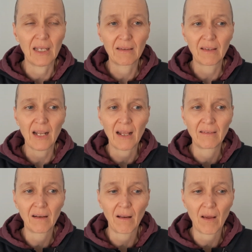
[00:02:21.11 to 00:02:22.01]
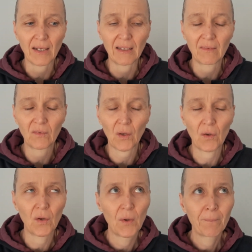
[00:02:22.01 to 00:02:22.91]
It's an underlying, it's
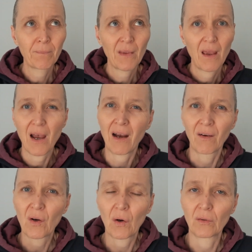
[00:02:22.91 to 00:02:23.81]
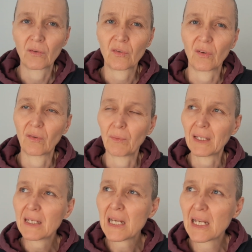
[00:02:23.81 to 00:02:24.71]
so unconscious. We
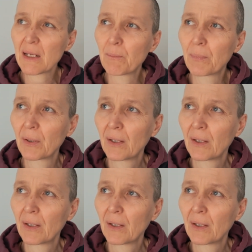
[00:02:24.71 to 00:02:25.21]
keep